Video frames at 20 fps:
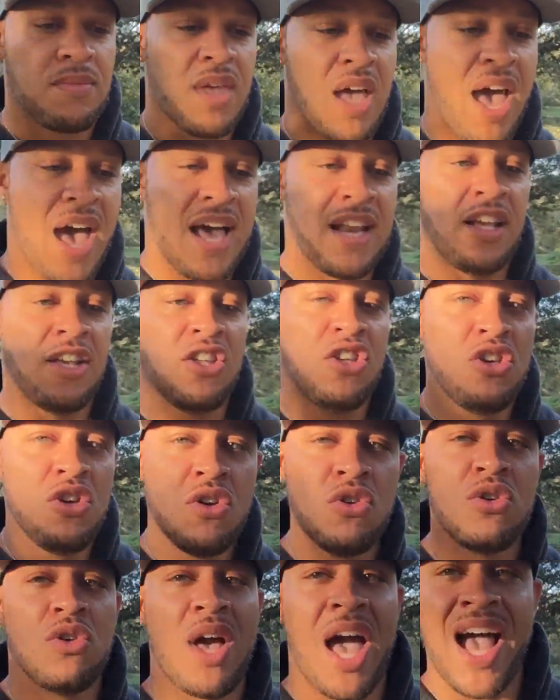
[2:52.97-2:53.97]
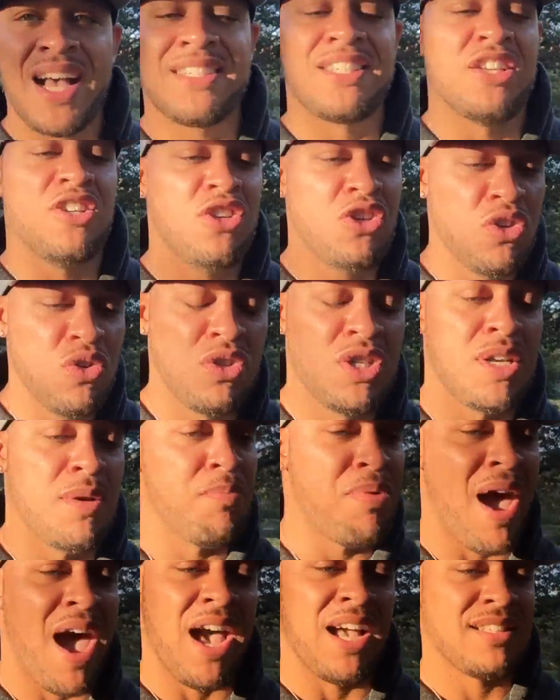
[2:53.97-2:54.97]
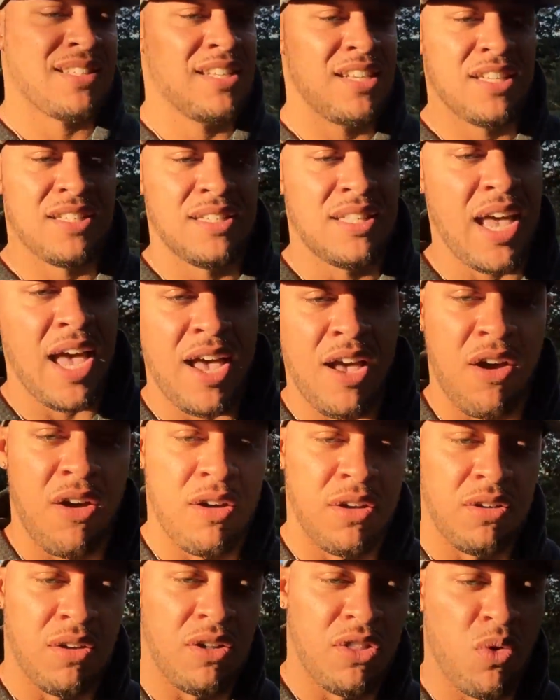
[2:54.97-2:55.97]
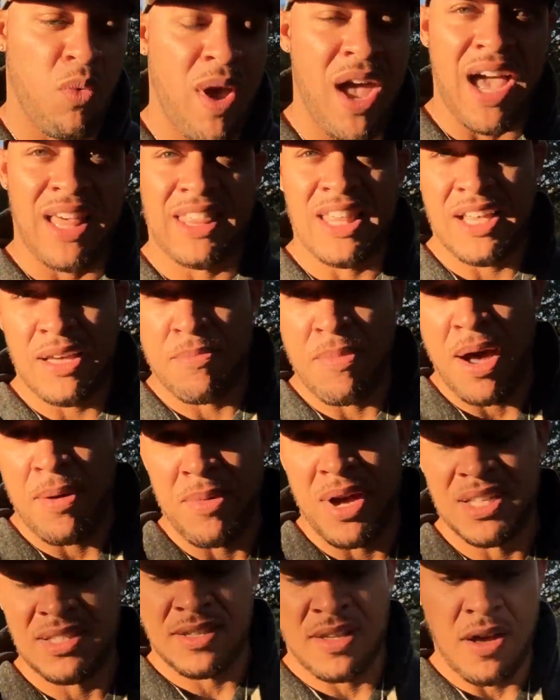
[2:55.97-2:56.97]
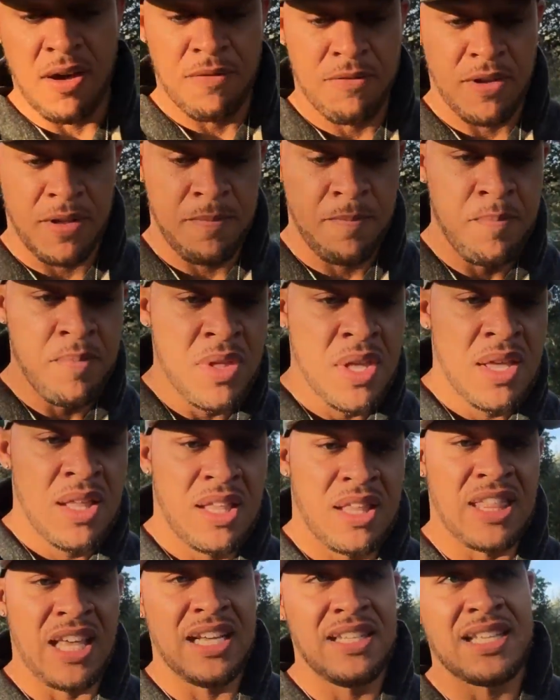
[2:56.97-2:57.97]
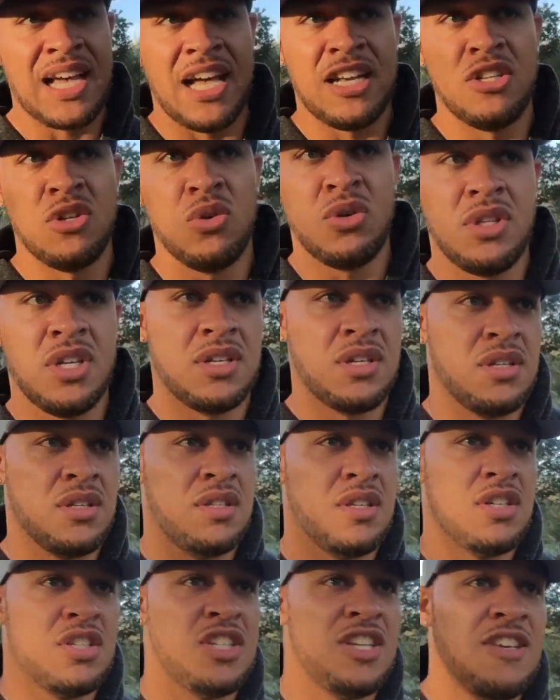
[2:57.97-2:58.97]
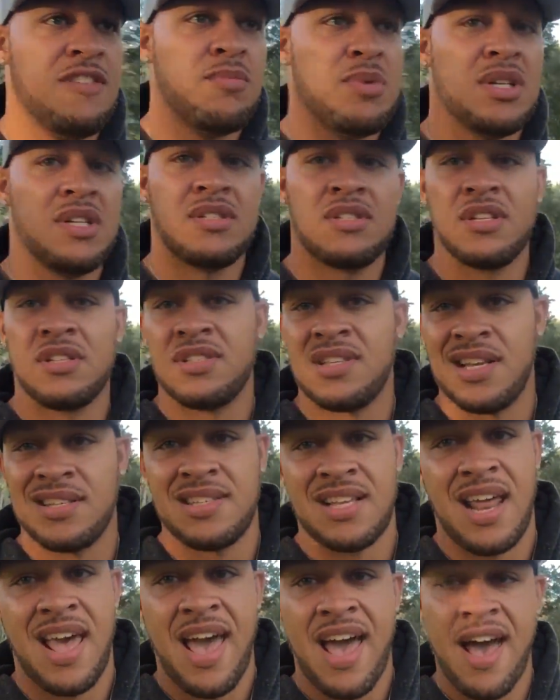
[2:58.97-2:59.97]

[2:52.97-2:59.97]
had a huge, has a huge impact to this day on, on the way I think about myself and the things I do and the, and the achievement and success that I